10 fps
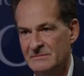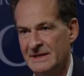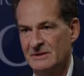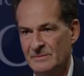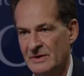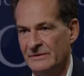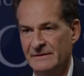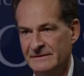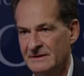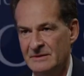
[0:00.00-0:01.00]
and metal
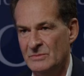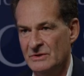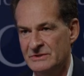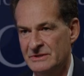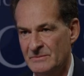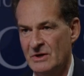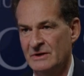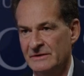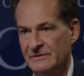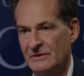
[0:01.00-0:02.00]
processing in emerging
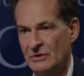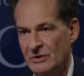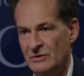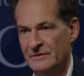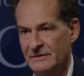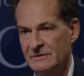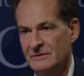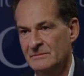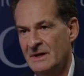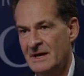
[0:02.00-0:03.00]
markets are
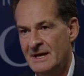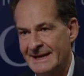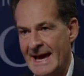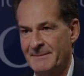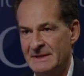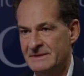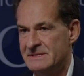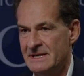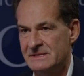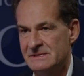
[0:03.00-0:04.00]
long-term capital
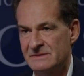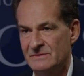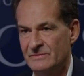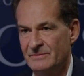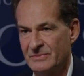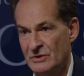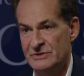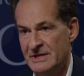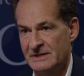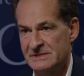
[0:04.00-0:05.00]
intensive
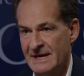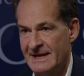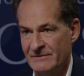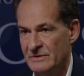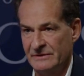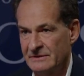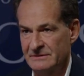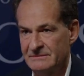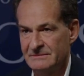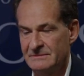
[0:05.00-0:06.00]
projects that have risk
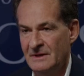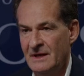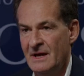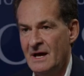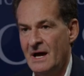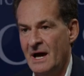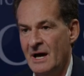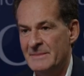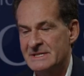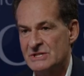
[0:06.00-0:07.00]

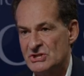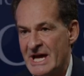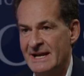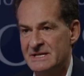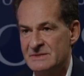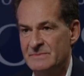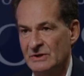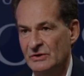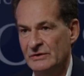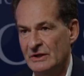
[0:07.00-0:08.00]
um, it's a challenge
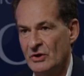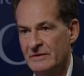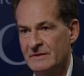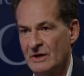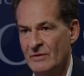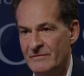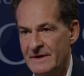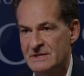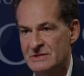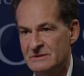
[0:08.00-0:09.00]
because a lot of the
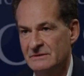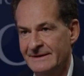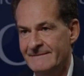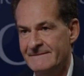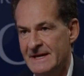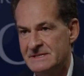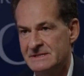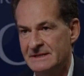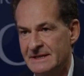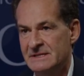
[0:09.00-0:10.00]
conventional
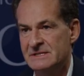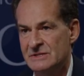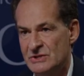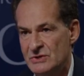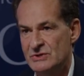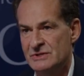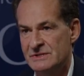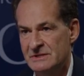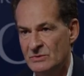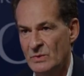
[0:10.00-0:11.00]
investing
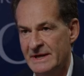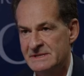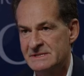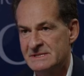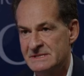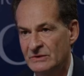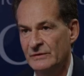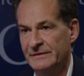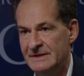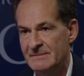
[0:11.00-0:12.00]
institutions in the West still
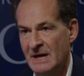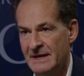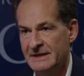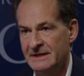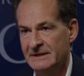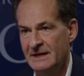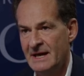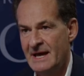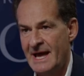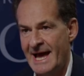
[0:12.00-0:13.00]
see mining
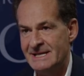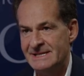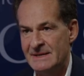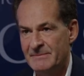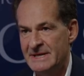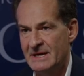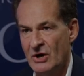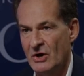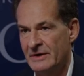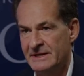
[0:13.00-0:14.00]
as a
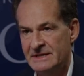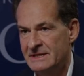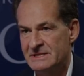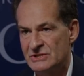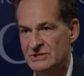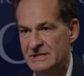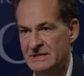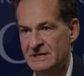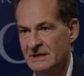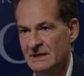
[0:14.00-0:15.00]
PR and
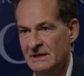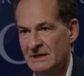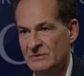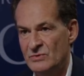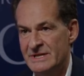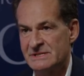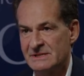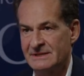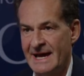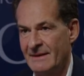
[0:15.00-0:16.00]
ESG
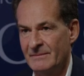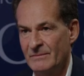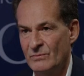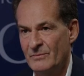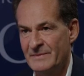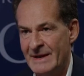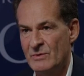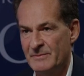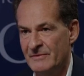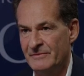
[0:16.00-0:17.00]
risk that they
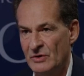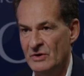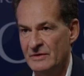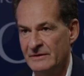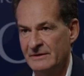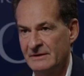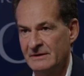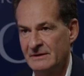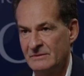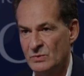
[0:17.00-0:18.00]
would prefer
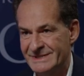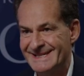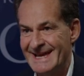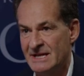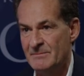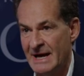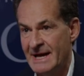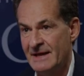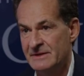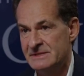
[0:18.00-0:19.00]
was taken by
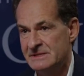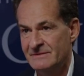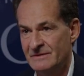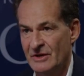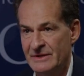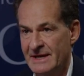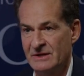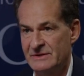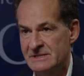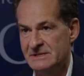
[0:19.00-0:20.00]
others, even though they
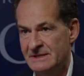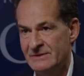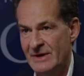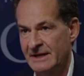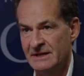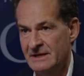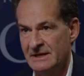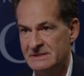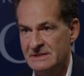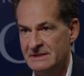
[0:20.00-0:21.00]
increasingly
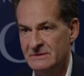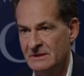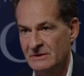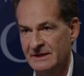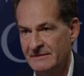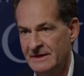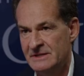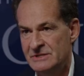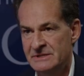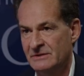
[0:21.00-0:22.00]
recognize you can't have
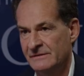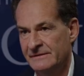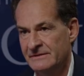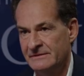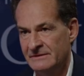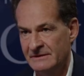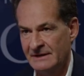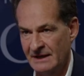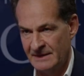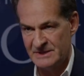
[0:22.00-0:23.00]
energy transition,
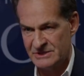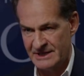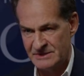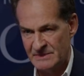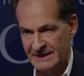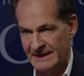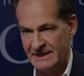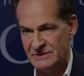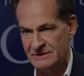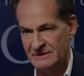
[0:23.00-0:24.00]
climate change
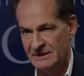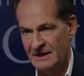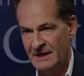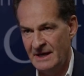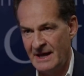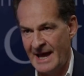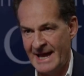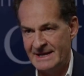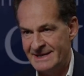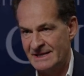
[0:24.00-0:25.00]
mitigation,
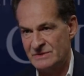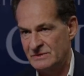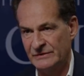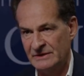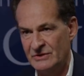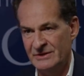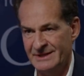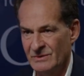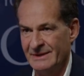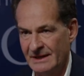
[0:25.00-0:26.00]
and industrial
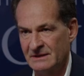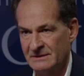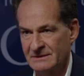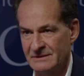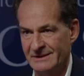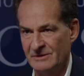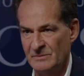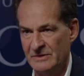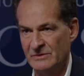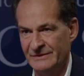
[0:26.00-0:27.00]
security without critical
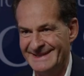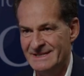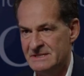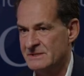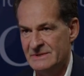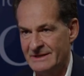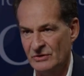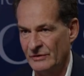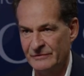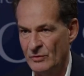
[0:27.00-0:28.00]
minerals industry
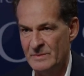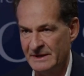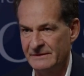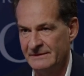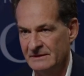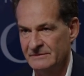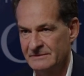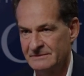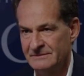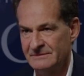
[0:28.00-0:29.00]
transforming itself
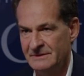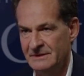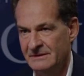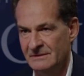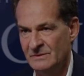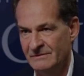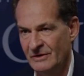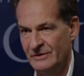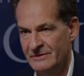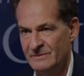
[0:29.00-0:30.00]
in terms of
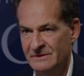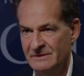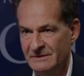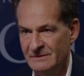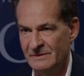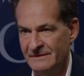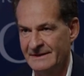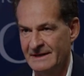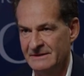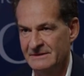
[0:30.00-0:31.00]
volumes and in terms of
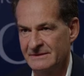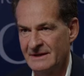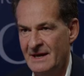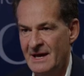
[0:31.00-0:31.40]
standards.